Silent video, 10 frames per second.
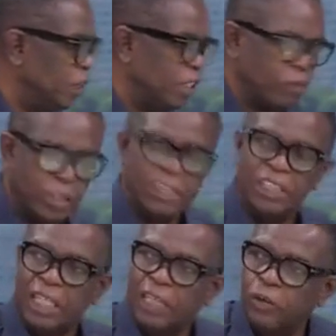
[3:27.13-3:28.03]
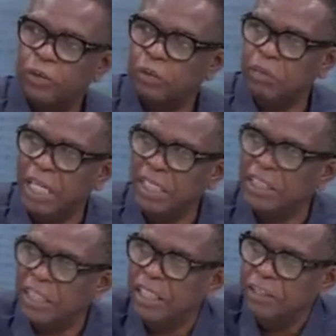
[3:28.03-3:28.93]
These are questions that ought to be
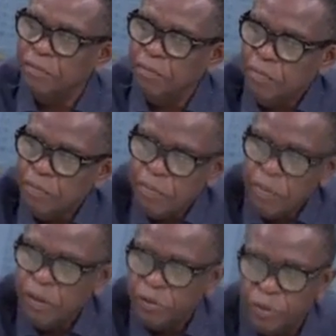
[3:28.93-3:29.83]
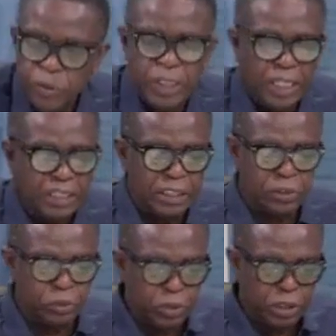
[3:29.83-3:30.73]
answered through the
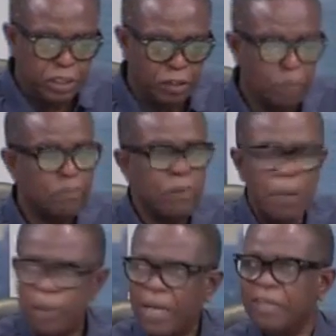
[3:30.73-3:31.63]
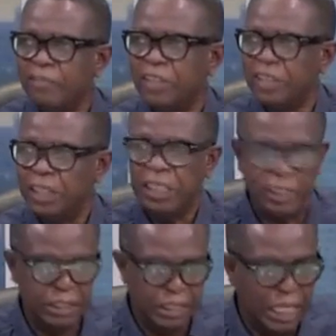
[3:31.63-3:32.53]
institution of proper
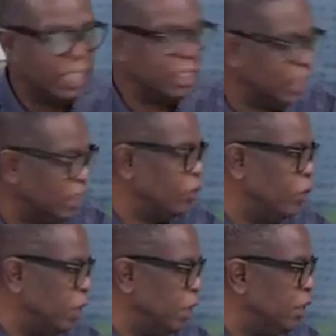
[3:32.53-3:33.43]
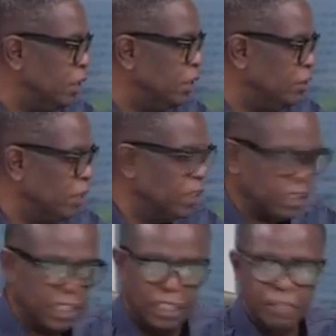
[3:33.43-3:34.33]
investigations, and I insist on it. Okay. You
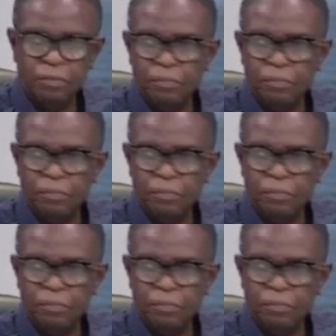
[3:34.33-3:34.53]
understand?